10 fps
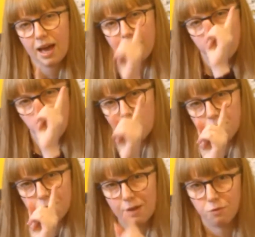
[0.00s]
have
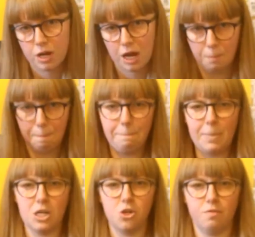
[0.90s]
one favourite and a
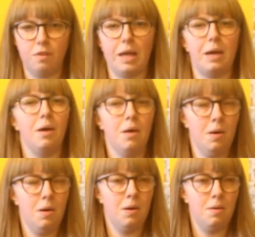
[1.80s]
bunch of like
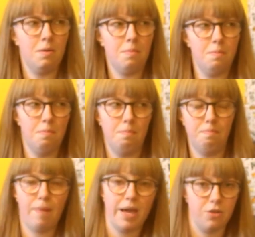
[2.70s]

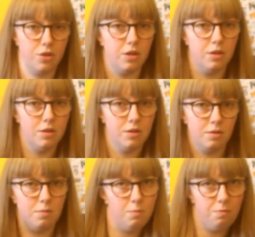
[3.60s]
my other
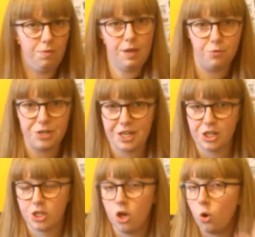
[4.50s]

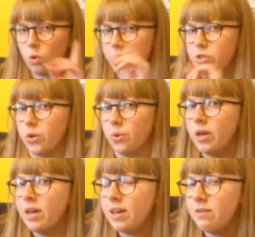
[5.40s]
favourite-ish. Also,
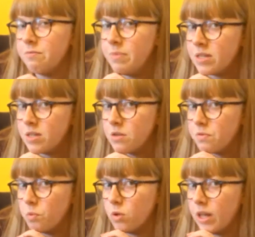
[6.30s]
if
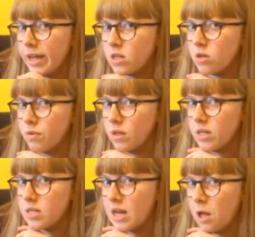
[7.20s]
Mischief would like to
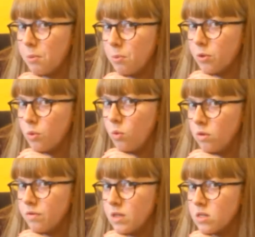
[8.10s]
release an album with
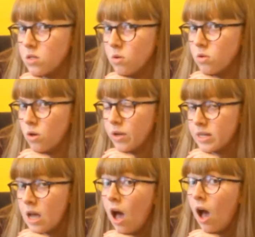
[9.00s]
all of these songs on
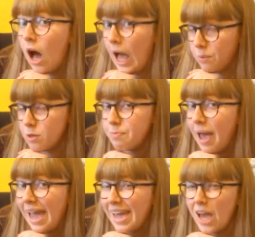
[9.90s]
it, I would
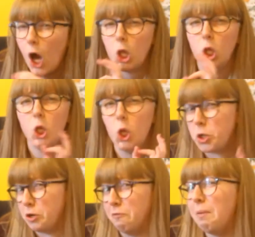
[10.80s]
pay a
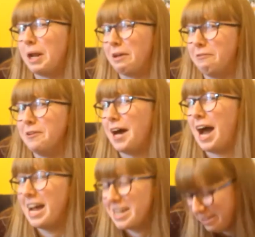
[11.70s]
lot of money for
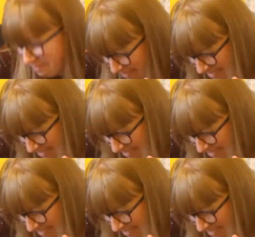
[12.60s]
that.